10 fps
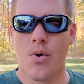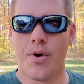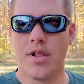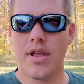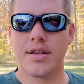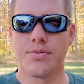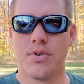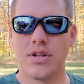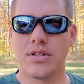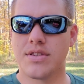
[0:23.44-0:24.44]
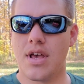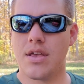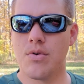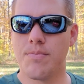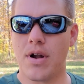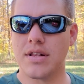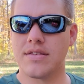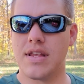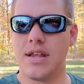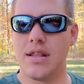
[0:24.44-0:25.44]
one of the latest ones uh, you would probably have
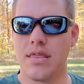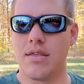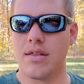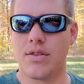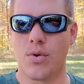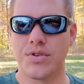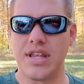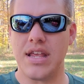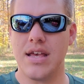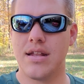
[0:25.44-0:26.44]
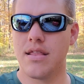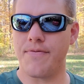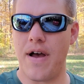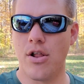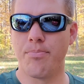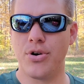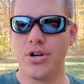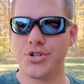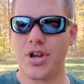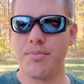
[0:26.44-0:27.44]
seen towards the end, the final
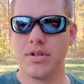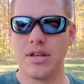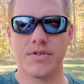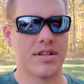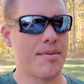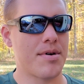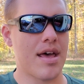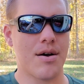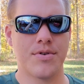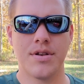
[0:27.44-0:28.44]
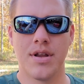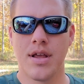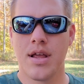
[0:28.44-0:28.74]
push, I believe was the name of that one.